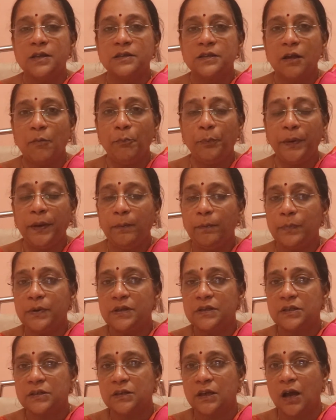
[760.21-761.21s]
Some
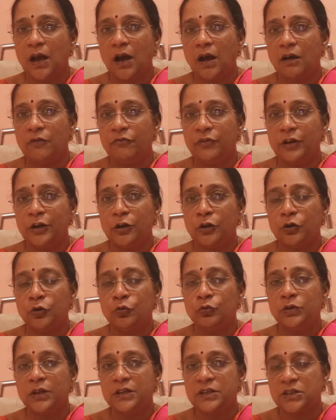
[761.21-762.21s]
people will
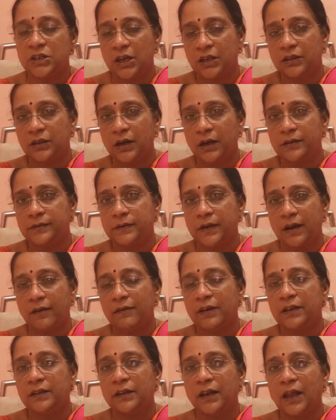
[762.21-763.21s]
do the Kshetra
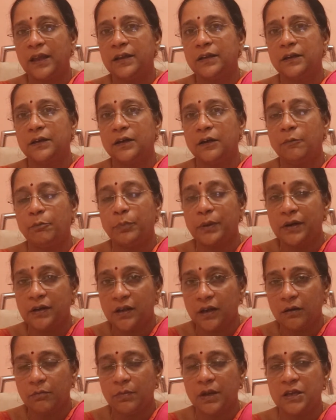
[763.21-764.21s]
traveling, like
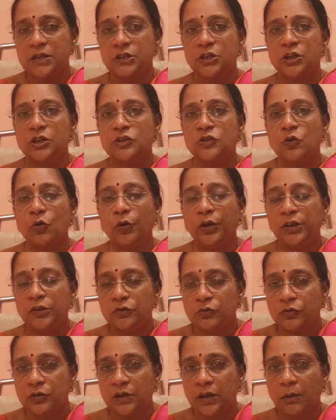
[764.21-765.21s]
pilgrimages,
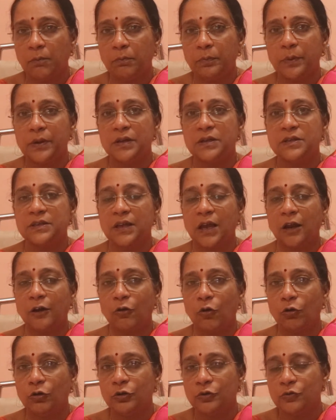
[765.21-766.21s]
going to temples
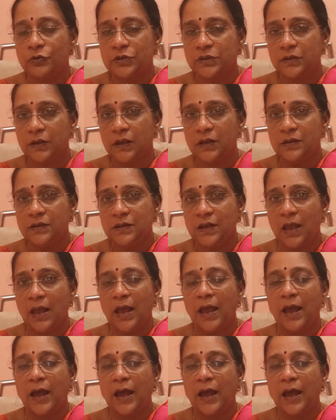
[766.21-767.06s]
and all those things.